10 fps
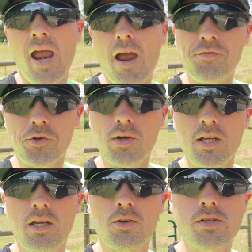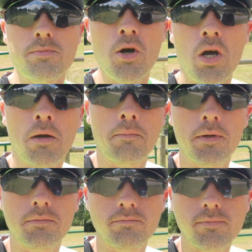after he killed his mom
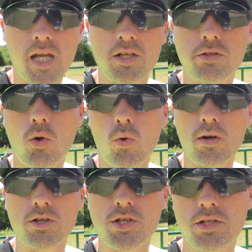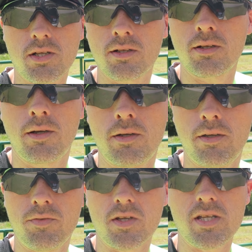and torched
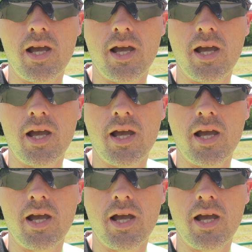this